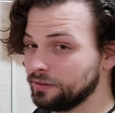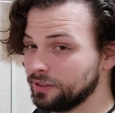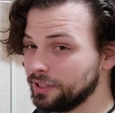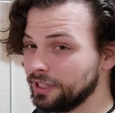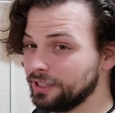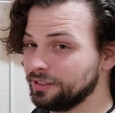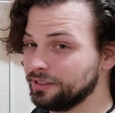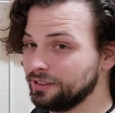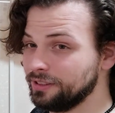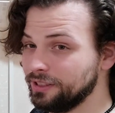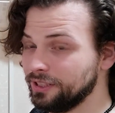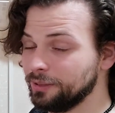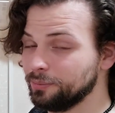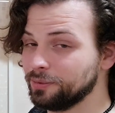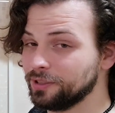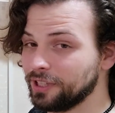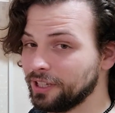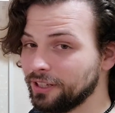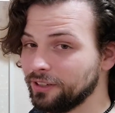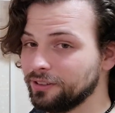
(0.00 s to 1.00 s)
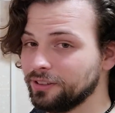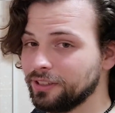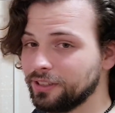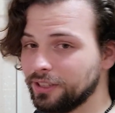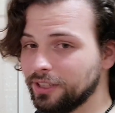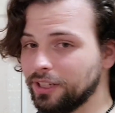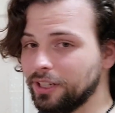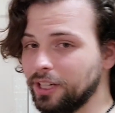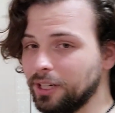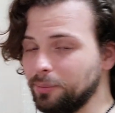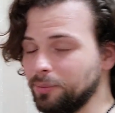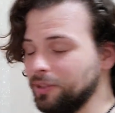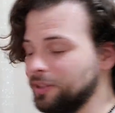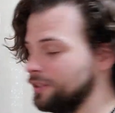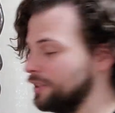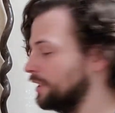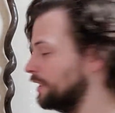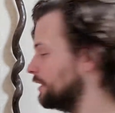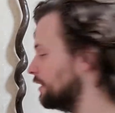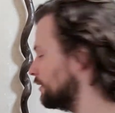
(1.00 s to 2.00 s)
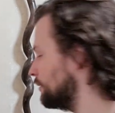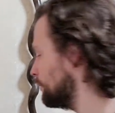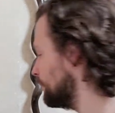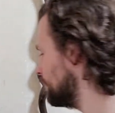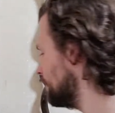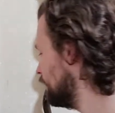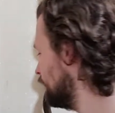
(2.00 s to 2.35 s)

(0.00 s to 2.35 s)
deep sound. I appreciate this one.